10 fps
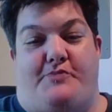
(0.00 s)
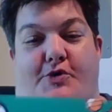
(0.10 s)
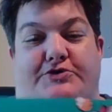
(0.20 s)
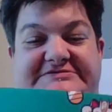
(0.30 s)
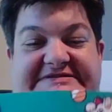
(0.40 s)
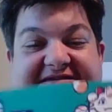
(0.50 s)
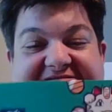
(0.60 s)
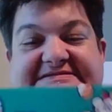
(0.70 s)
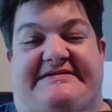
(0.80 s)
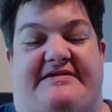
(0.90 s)
pulls
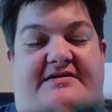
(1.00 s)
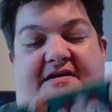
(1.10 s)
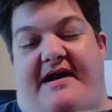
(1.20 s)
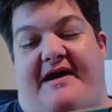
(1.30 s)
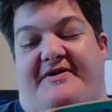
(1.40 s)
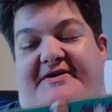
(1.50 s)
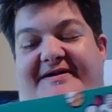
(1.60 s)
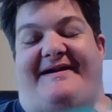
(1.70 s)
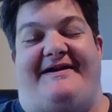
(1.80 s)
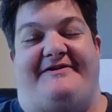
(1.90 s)
this thing
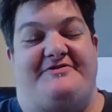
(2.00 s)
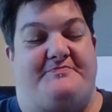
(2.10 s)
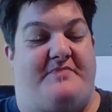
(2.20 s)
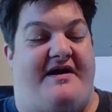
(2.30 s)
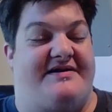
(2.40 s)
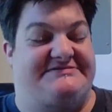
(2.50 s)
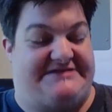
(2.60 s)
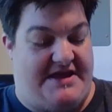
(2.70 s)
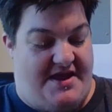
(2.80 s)
out of the box.